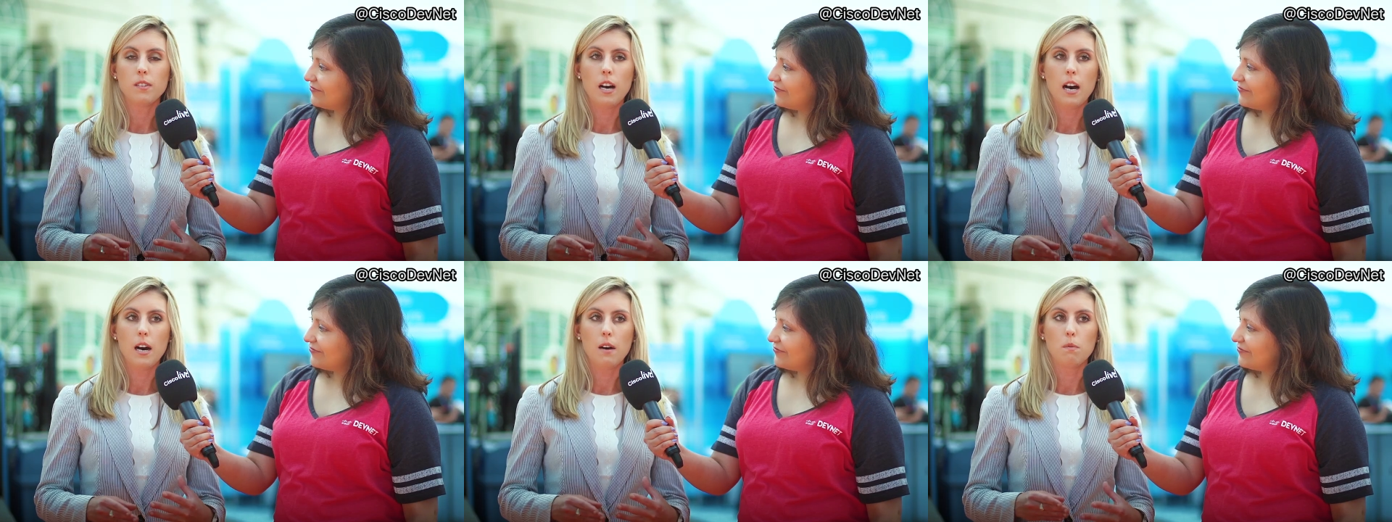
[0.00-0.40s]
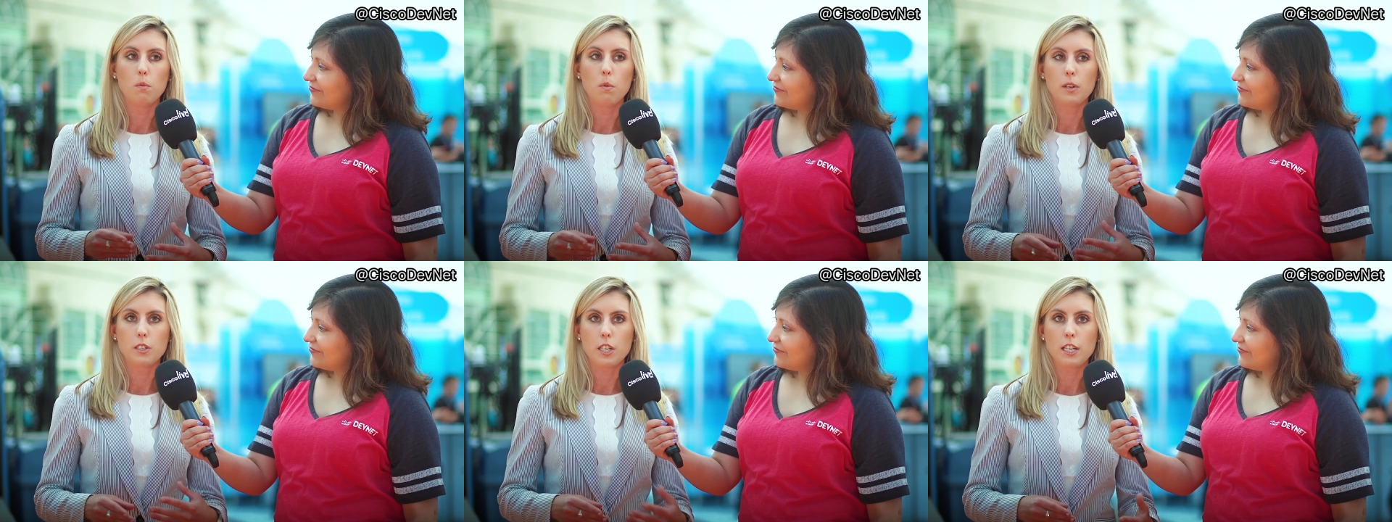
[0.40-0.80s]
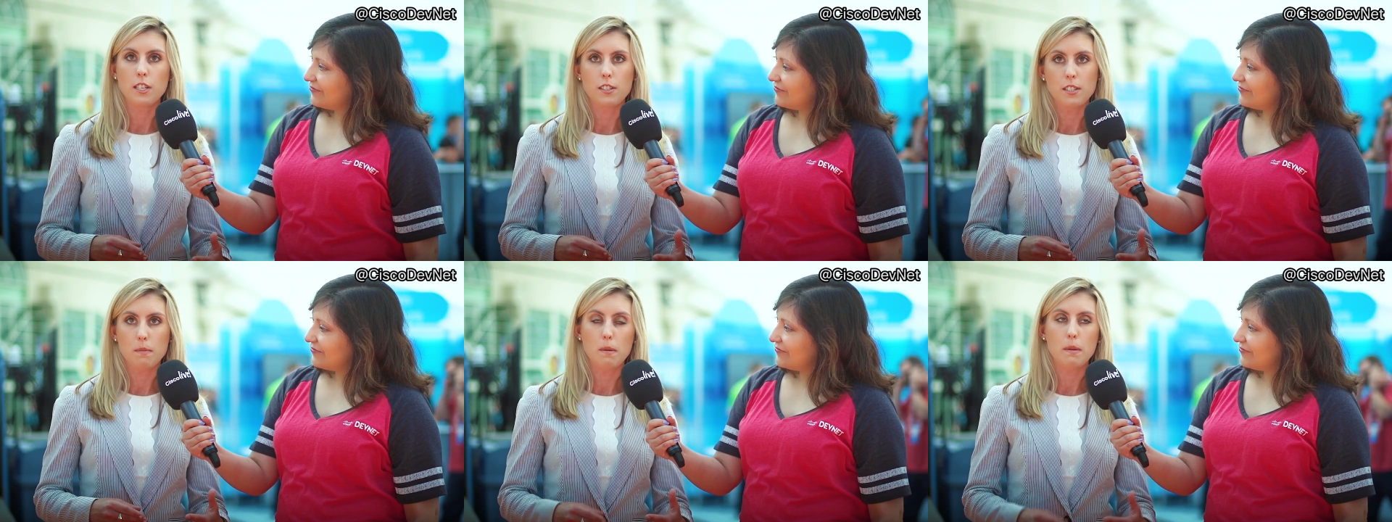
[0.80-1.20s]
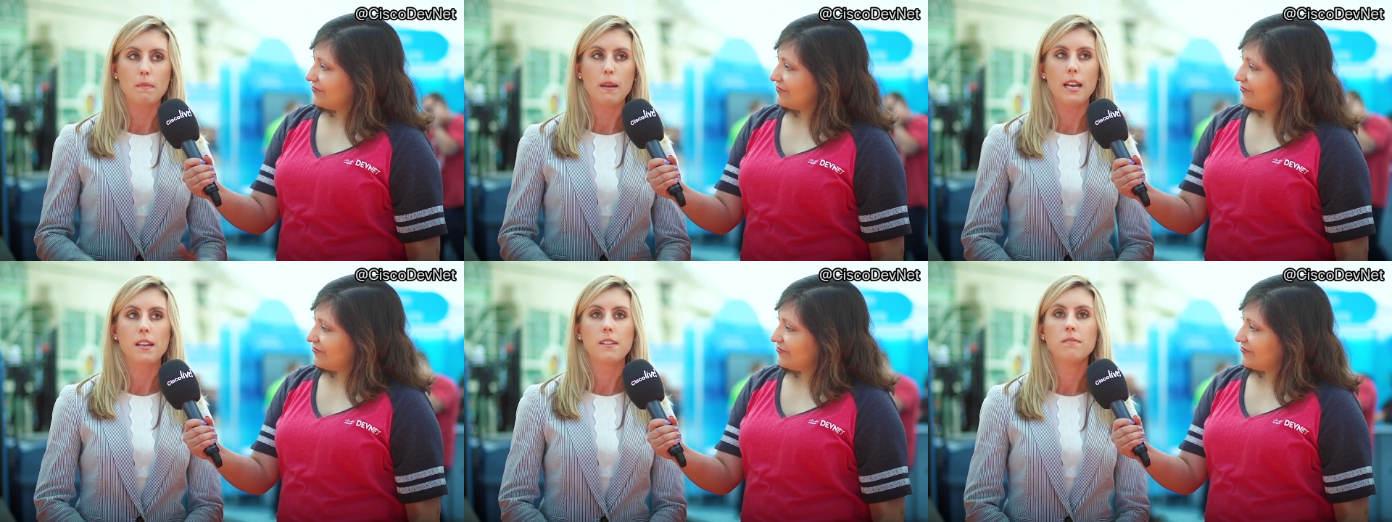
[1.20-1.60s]
Speaker 1: um, what changes have been
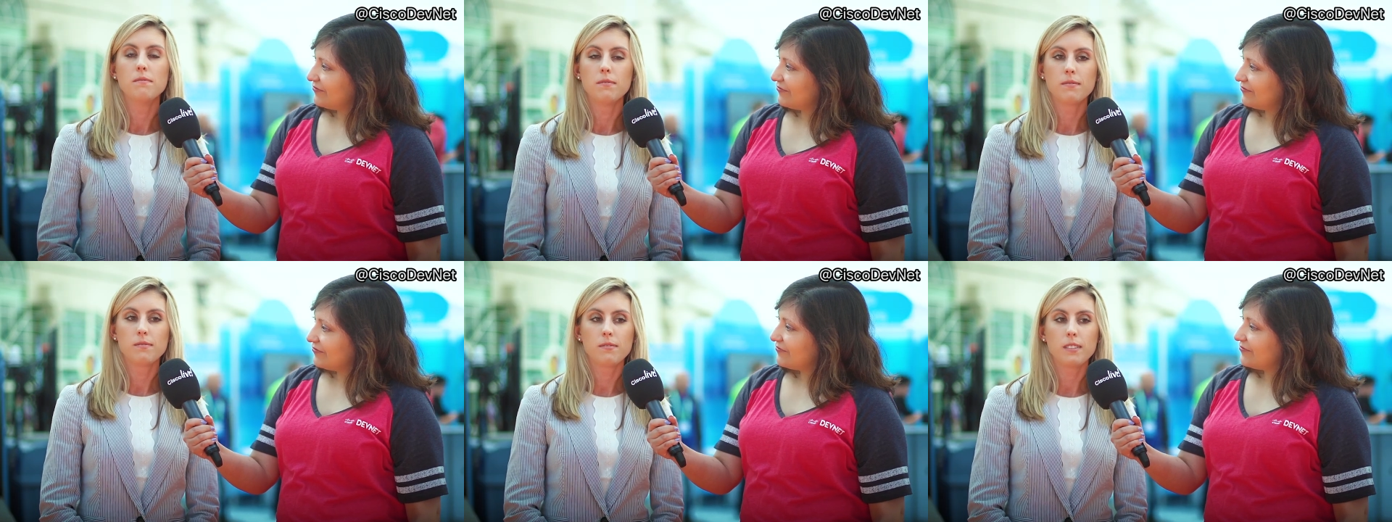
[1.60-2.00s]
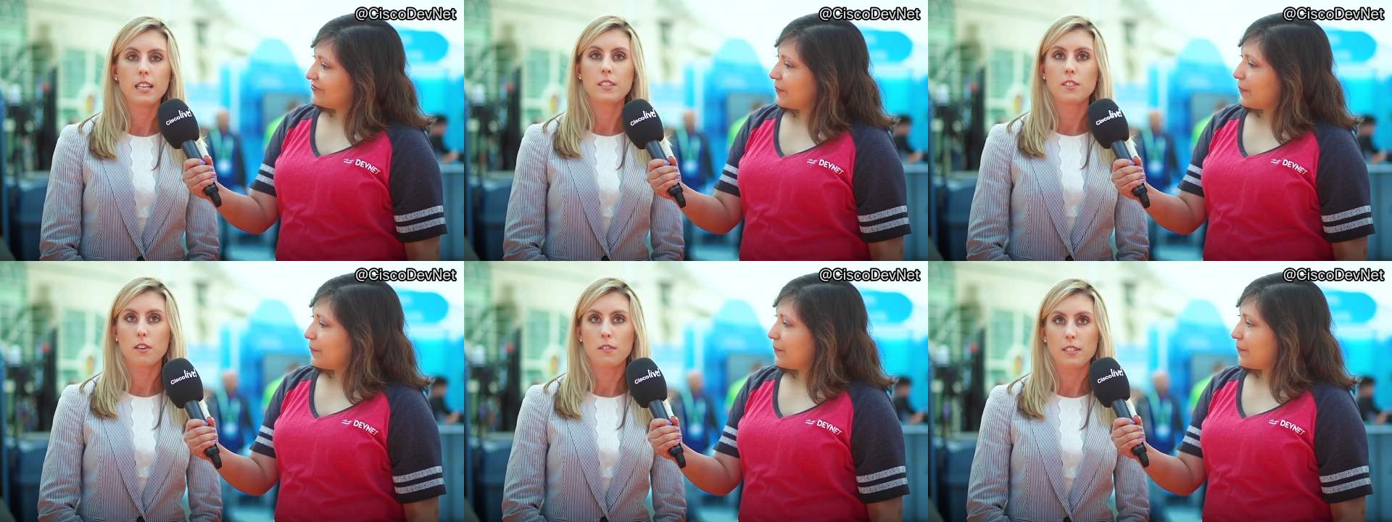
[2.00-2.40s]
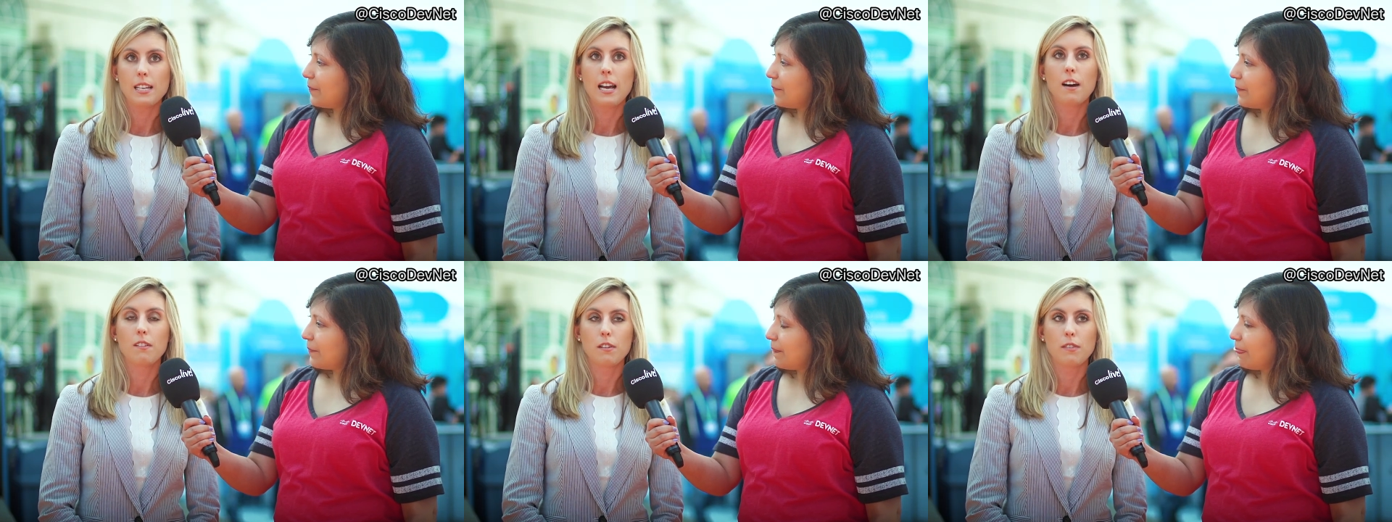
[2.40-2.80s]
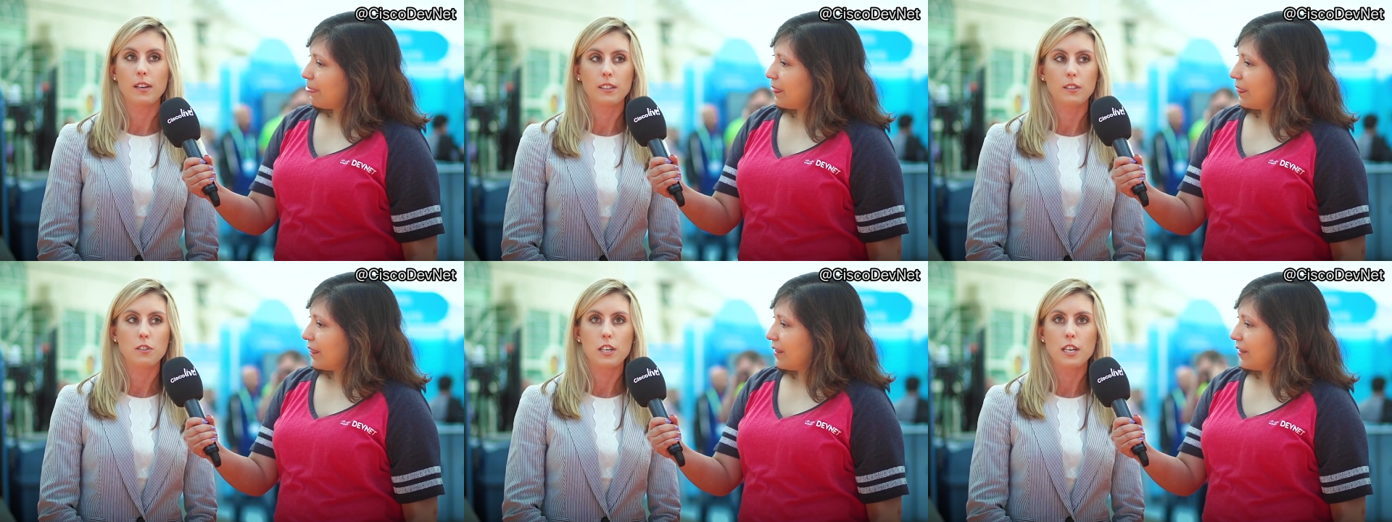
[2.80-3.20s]
made in ServiceNow,
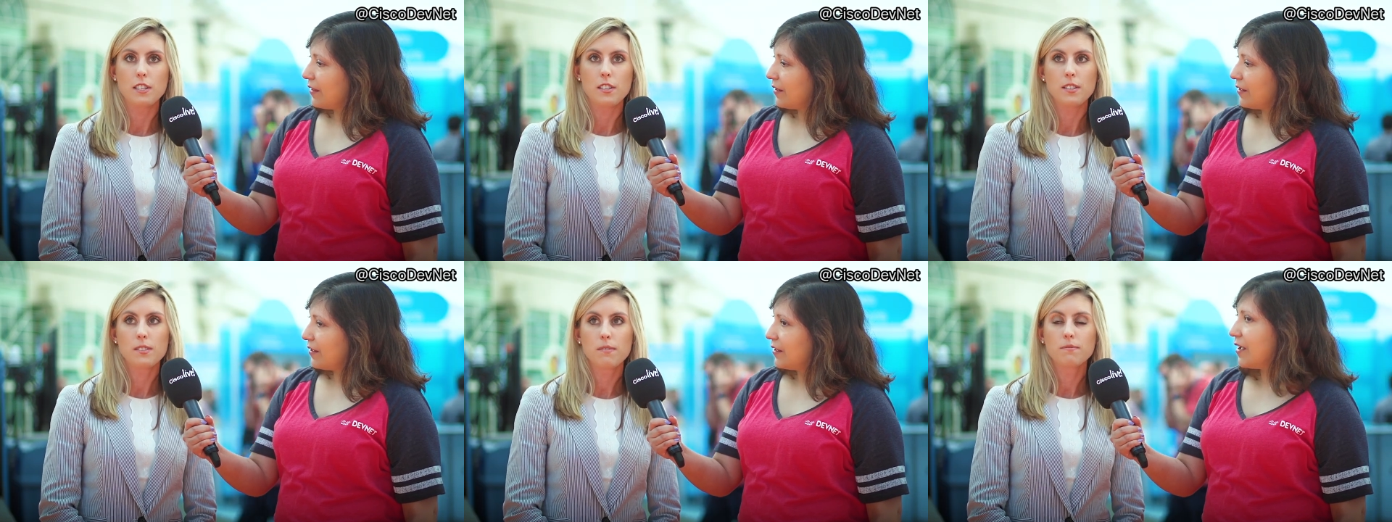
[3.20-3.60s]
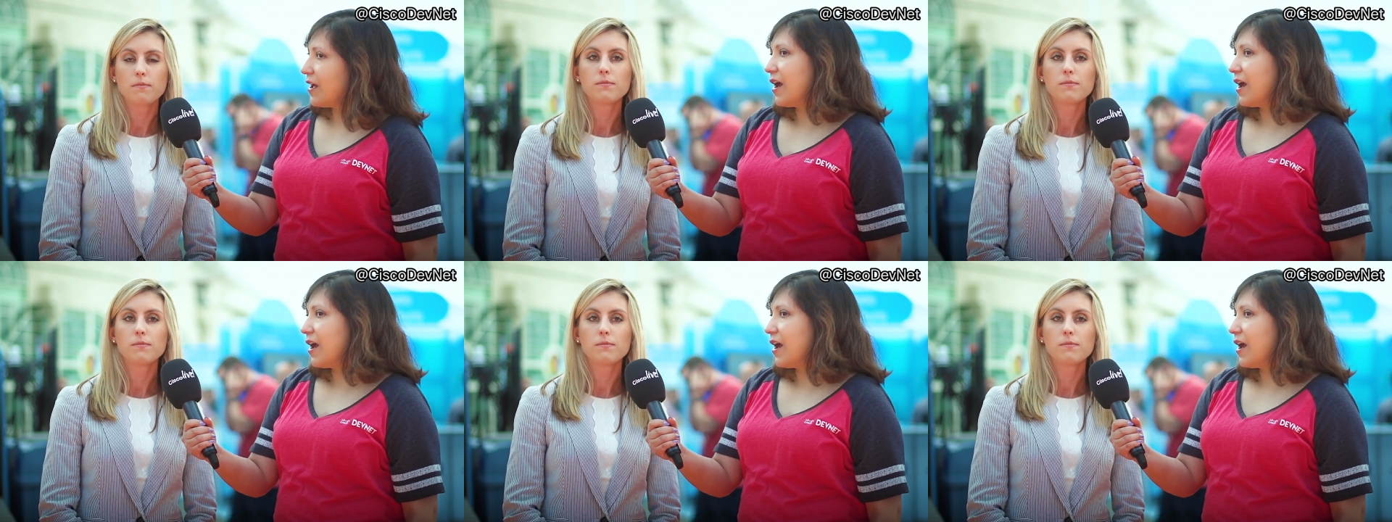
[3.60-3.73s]
reflect those changes.